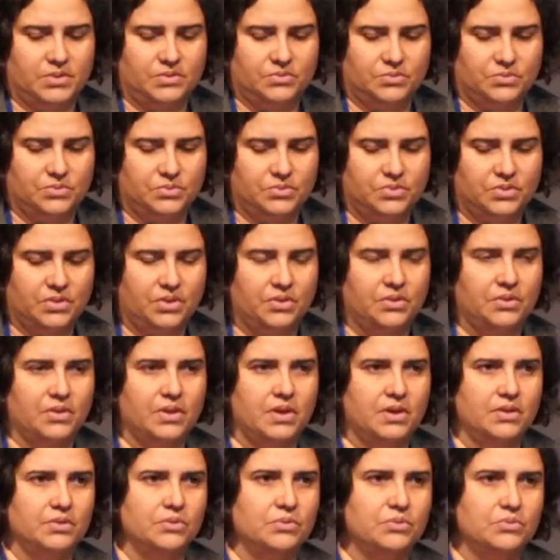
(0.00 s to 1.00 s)
which also
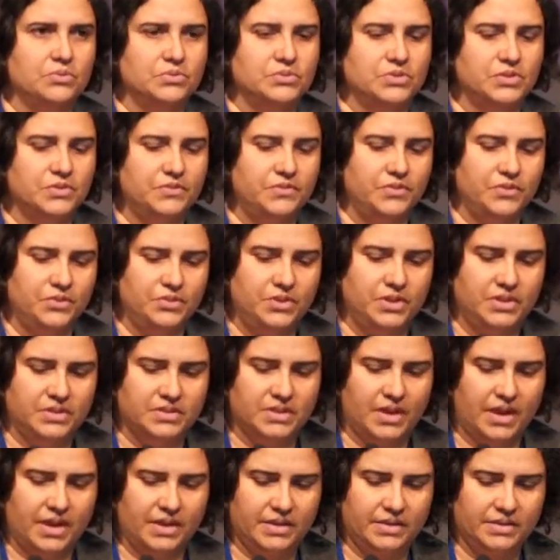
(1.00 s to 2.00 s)
can alter food
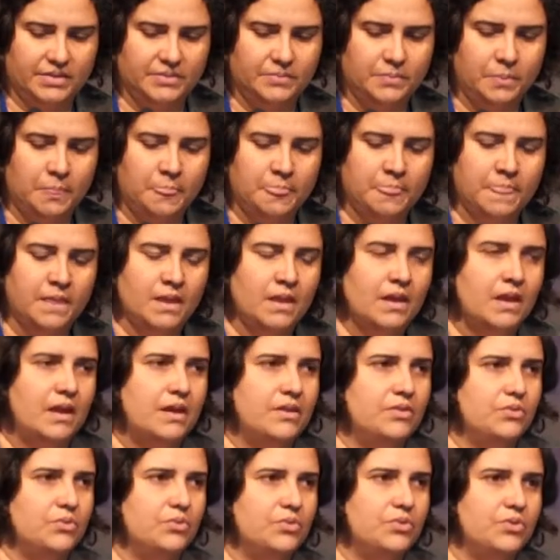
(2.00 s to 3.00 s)
intake.
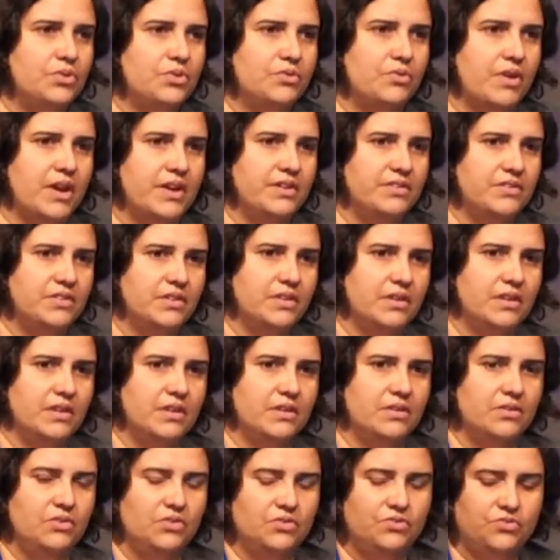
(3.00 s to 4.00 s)
And alteration
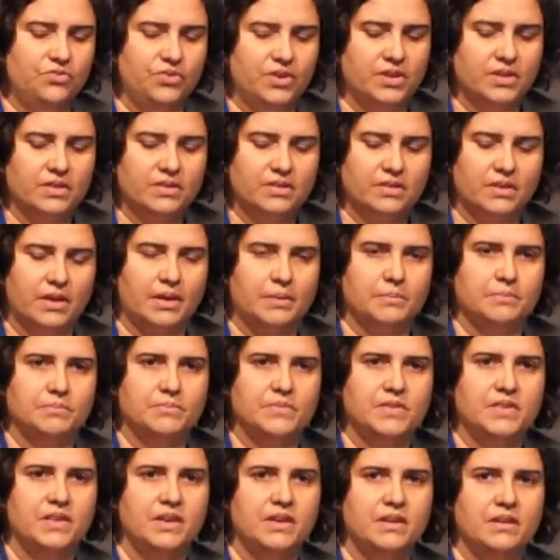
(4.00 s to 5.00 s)
in nutrients,
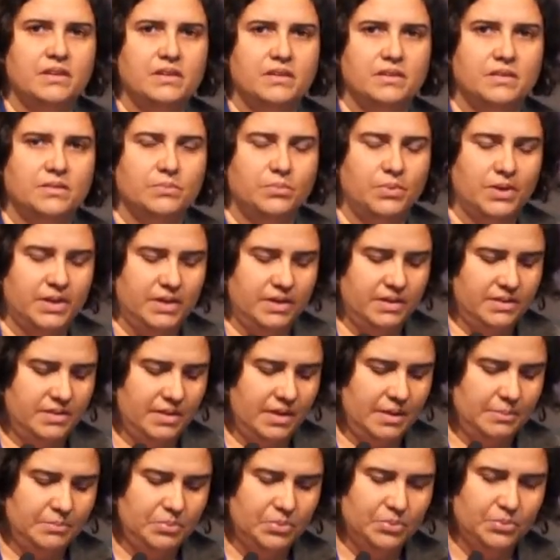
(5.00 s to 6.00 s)
zinc is one
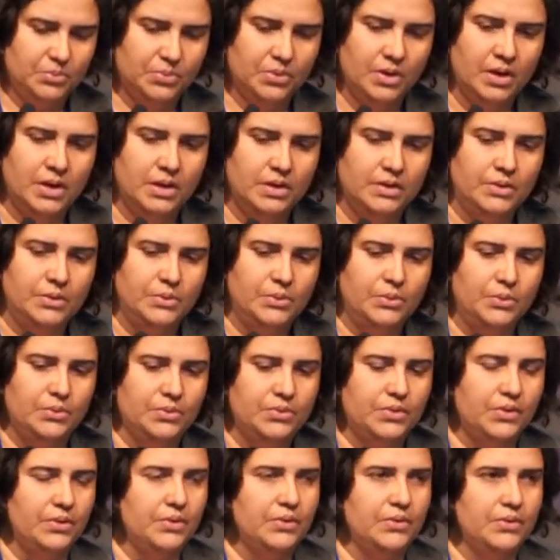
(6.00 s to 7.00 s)
example,
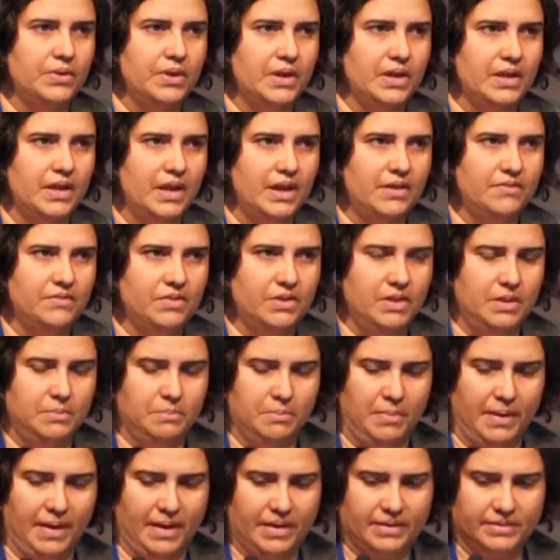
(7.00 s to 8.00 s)
also can have an
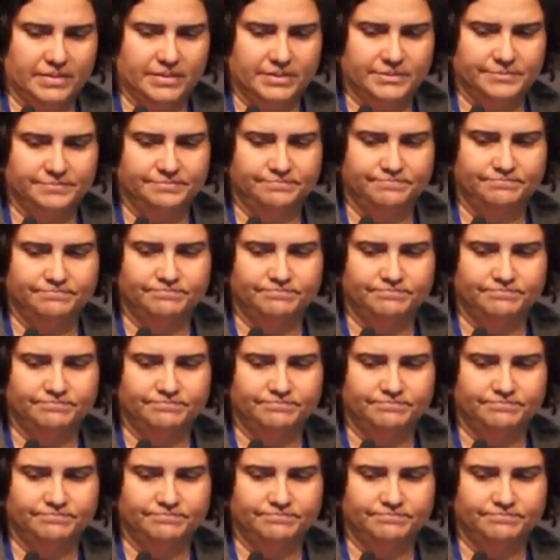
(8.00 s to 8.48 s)
impact.